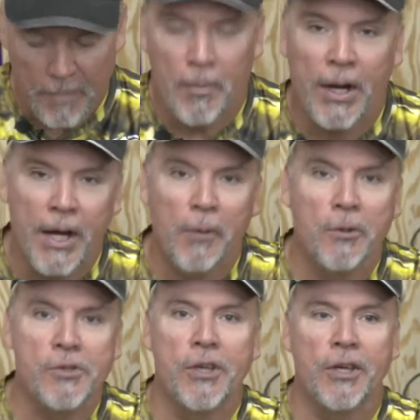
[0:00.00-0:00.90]
But here
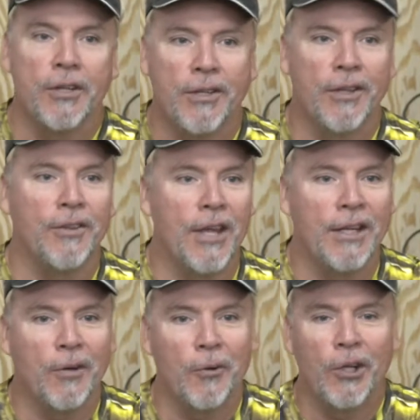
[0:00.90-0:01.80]
was the thing
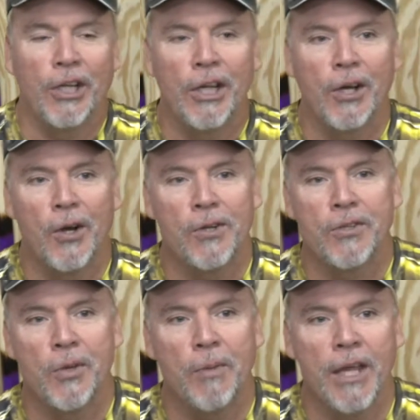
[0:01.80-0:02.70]
that really occurred
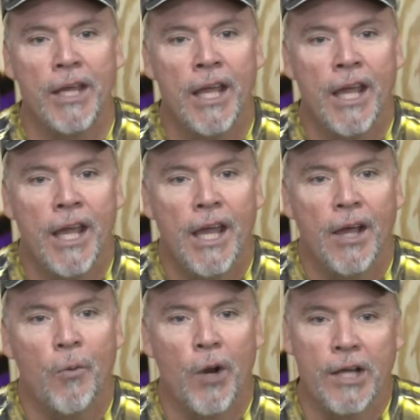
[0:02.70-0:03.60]
to me
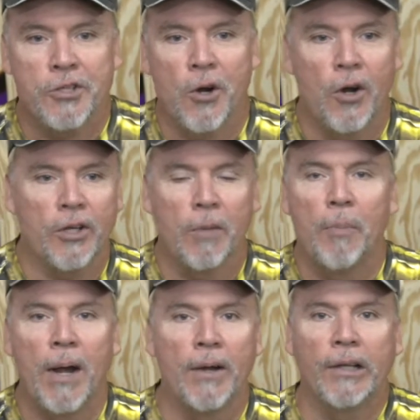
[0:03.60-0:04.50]
when I started
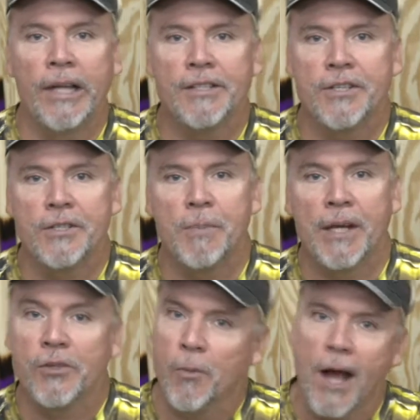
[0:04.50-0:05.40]
comparing lenses,
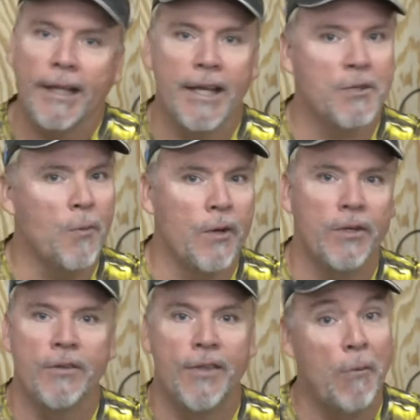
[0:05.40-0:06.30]
because Wiley X
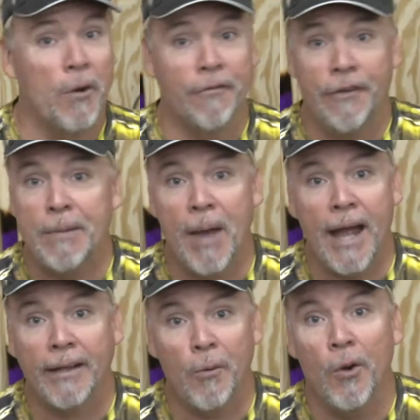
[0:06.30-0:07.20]
wanted
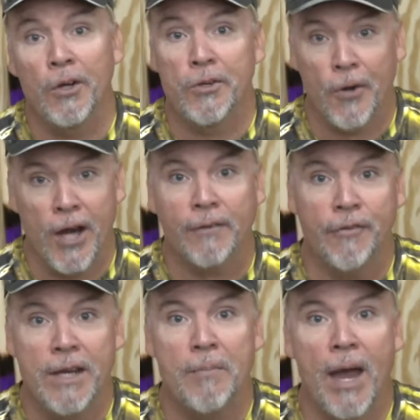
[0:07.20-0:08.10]
feedback. They wanted direct
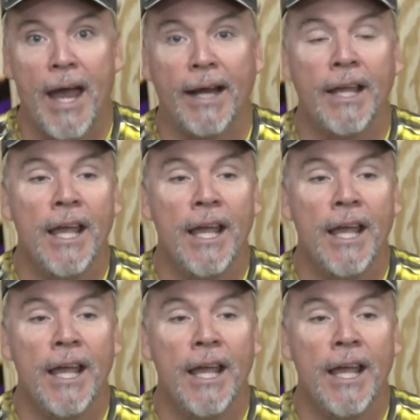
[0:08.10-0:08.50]
feedback.